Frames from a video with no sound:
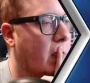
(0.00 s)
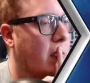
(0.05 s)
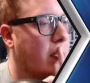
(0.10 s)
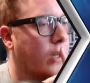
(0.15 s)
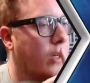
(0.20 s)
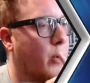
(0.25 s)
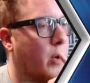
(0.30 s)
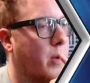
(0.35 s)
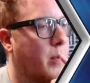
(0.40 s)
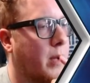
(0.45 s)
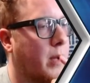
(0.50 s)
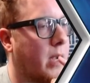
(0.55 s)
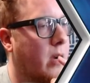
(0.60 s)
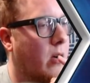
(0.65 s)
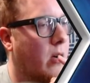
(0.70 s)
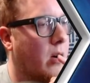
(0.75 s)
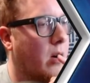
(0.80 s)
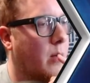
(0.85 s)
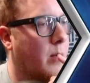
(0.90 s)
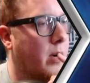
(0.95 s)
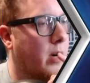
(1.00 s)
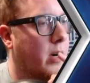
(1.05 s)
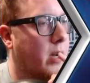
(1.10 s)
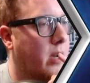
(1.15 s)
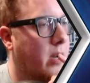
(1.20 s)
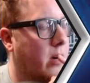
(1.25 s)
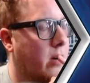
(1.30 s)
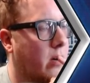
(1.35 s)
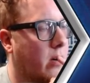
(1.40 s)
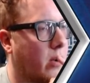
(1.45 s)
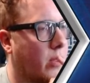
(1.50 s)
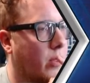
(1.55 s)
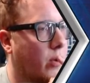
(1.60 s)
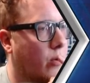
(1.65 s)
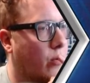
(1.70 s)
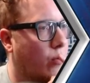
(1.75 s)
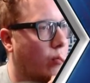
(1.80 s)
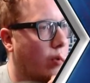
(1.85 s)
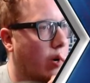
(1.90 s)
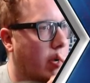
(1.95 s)
we play armor here on the
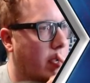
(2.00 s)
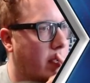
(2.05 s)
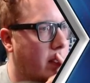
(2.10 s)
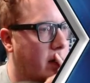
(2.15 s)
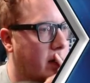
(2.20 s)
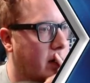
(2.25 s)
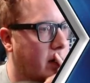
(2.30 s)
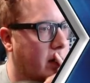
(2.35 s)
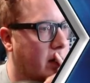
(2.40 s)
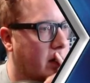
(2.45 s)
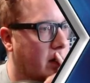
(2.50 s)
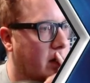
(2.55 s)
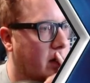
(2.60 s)
right?